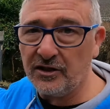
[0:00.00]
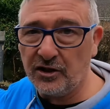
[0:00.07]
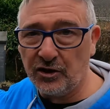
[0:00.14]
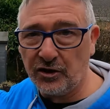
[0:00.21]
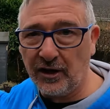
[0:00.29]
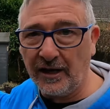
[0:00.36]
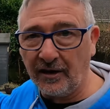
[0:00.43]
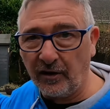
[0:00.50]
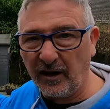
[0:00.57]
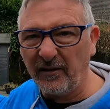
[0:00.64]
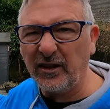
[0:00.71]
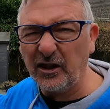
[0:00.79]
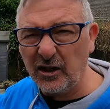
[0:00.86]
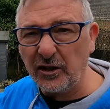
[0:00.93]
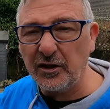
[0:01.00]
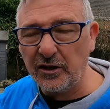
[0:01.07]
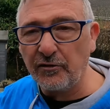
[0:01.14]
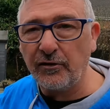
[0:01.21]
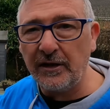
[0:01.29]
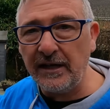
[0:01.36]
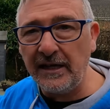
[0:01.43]
is you just get like a
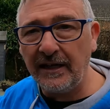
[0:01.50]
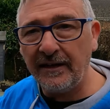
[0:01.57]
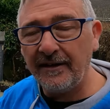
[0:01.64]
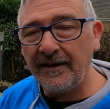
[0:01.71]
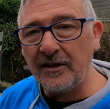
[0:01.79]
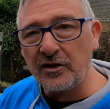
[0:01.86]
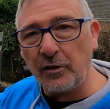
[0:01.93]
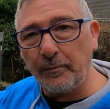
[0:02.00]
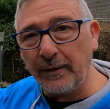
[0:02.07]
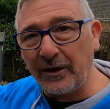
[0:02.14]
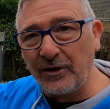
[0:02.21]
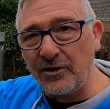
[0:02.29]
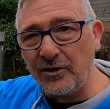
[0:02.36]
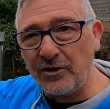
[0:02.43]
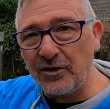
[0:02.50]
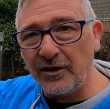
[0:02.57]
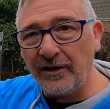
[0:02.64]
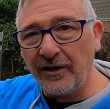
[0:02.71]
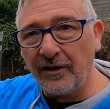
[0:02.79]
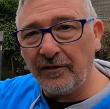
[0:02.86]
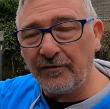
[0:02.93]
degree. So because
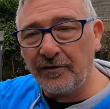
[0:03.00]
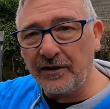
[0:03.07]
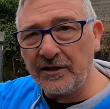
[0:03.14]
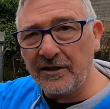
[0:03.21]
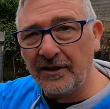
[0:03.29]
of